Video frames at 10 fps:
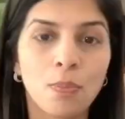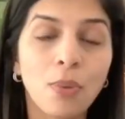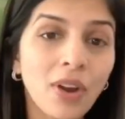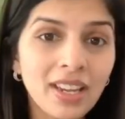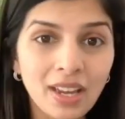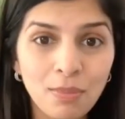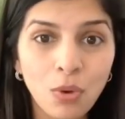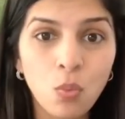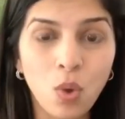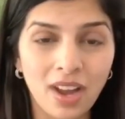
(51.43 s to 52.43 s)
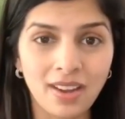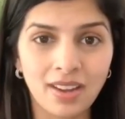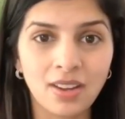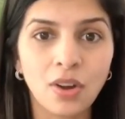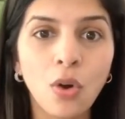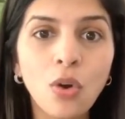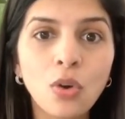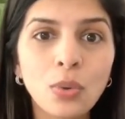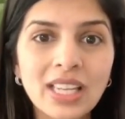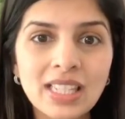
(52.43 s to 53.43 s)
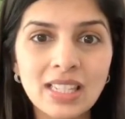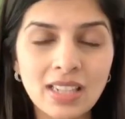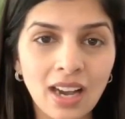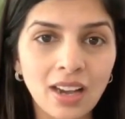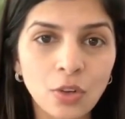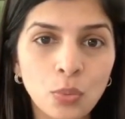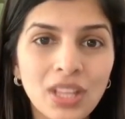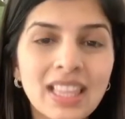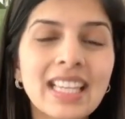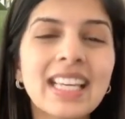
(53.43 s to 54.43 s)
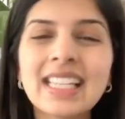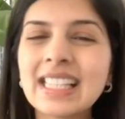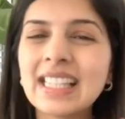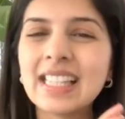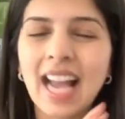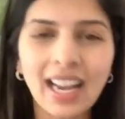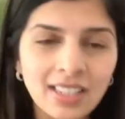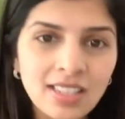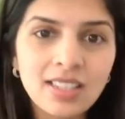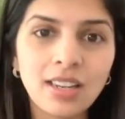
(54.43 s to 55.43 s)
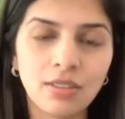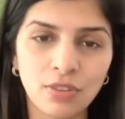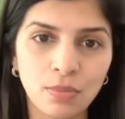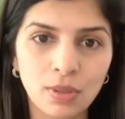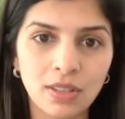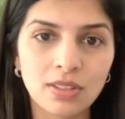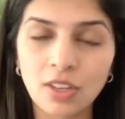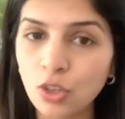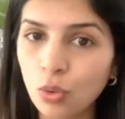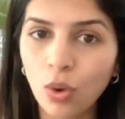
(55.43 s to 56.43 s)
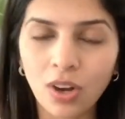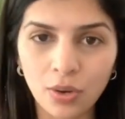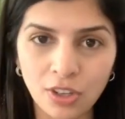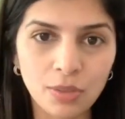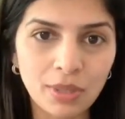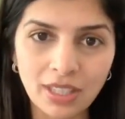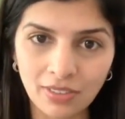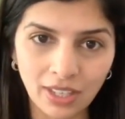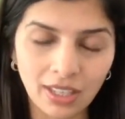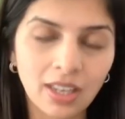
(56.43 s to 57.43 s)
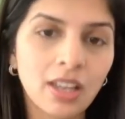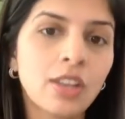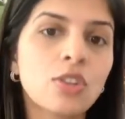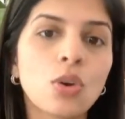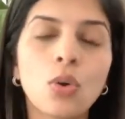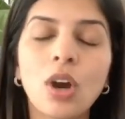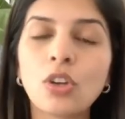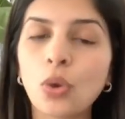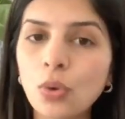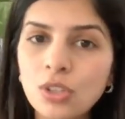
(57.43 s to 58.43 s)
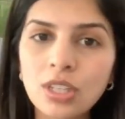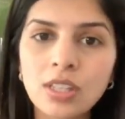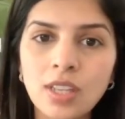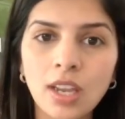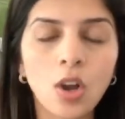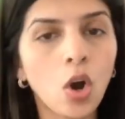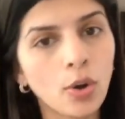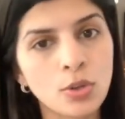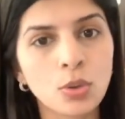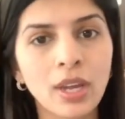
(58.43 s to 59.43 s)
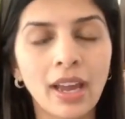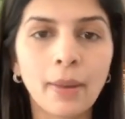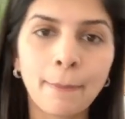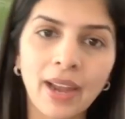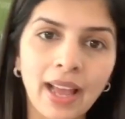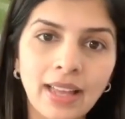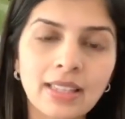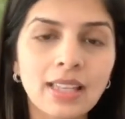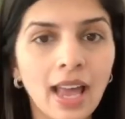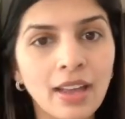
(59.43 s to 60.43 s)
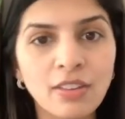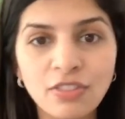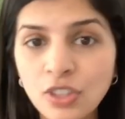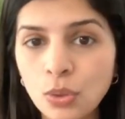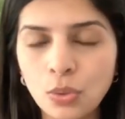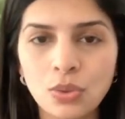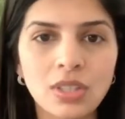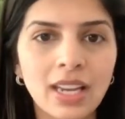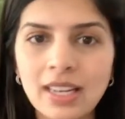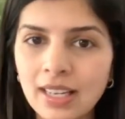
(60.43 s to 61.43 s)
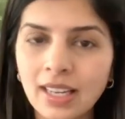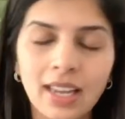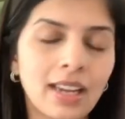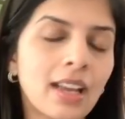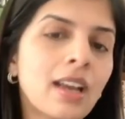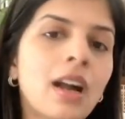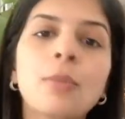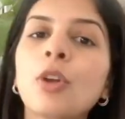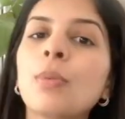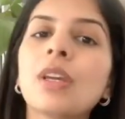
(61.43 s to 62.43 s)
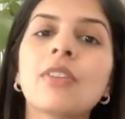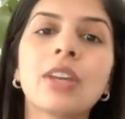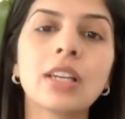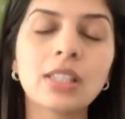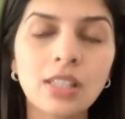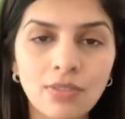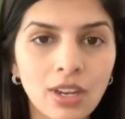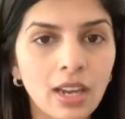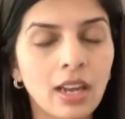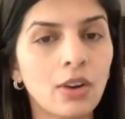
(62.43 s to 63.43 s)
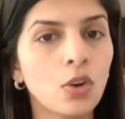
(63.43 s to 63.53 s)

Point number one, always start with the exact deliverables that you are going to be giving. So don't just say AutoCAD plans and views. Indicate, I'm going to be giving a civil layout, a